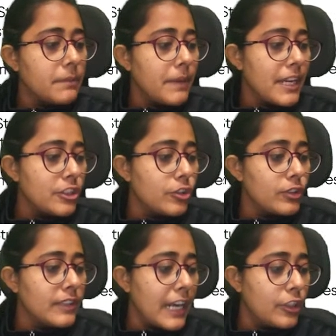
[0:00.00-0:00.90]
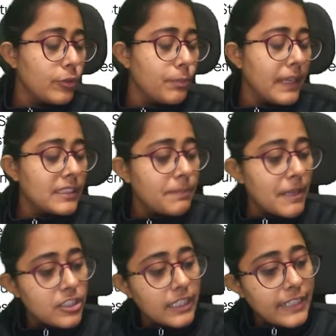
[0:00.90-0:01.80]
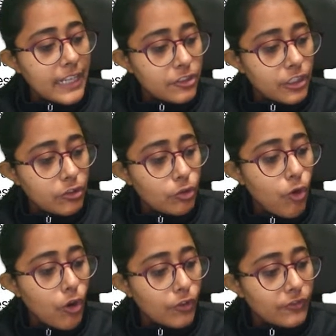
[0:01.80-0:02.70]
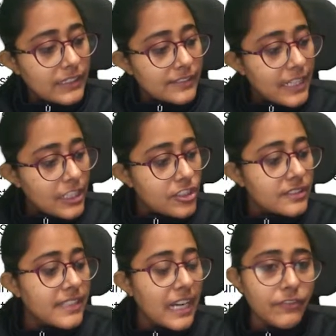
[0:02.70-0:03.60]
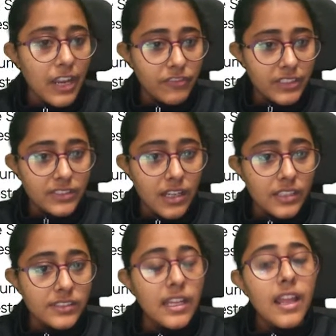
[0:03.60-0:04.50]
make sure that you pay special attention to all of these sections that we have discussed.